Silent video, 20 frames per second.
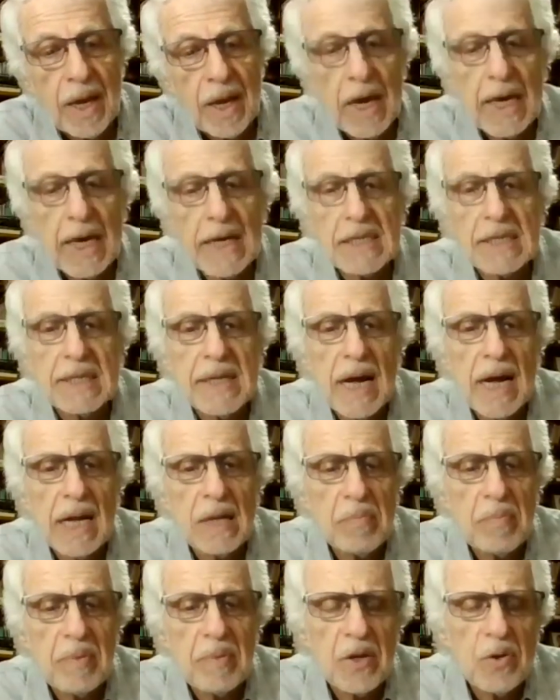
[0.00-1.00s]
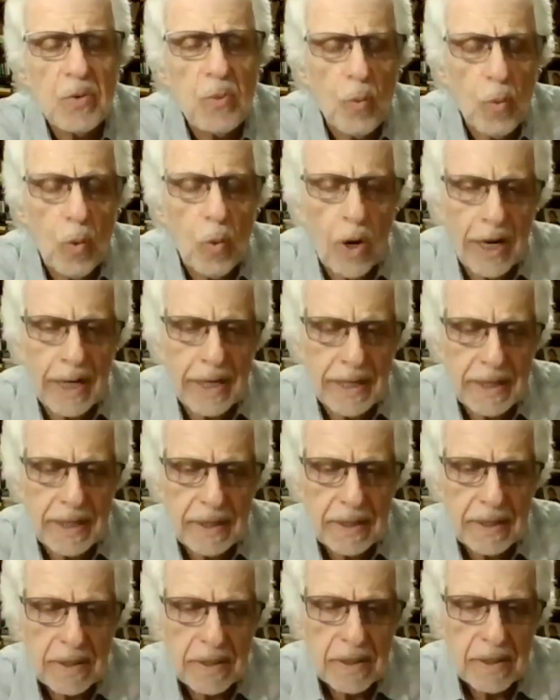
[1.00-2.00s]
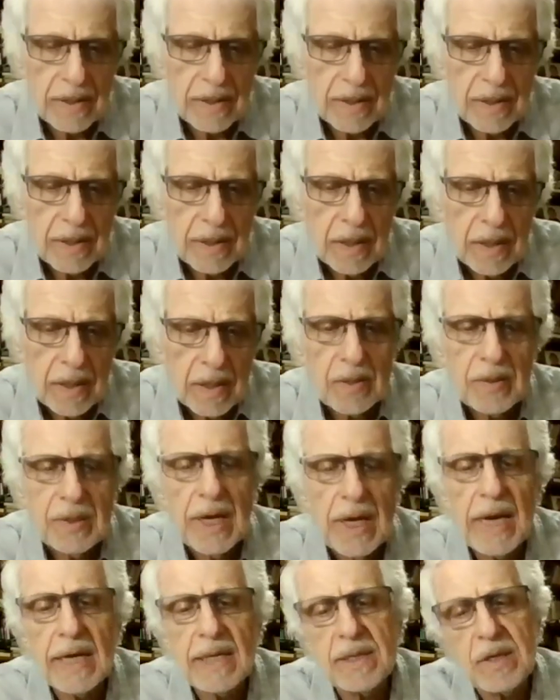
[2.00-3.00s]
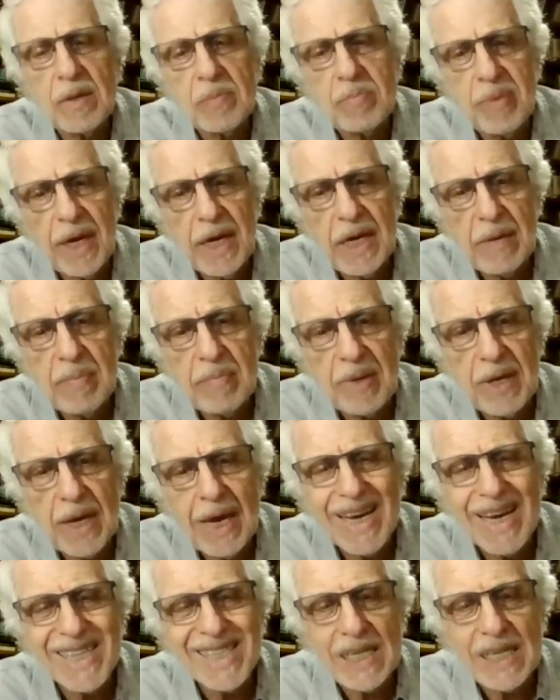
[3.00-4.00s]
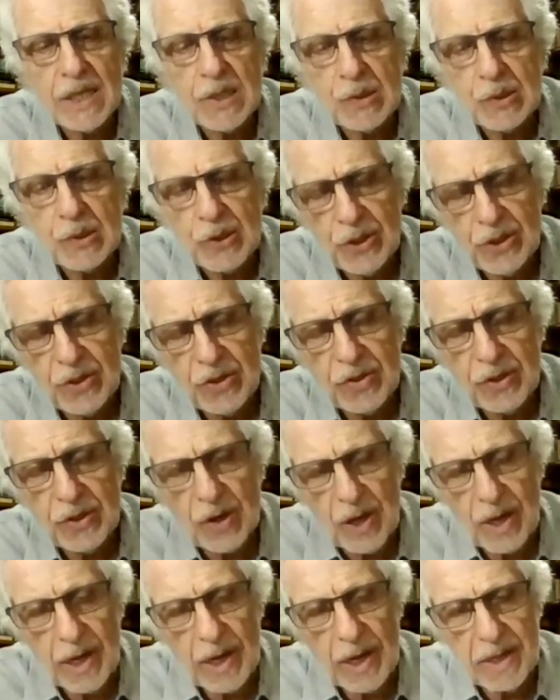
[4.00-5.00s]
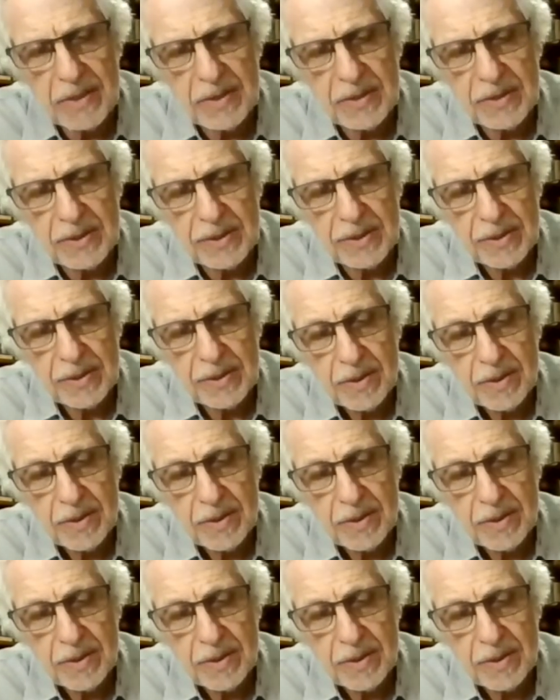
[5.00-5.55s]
has not been one that the baby has internalized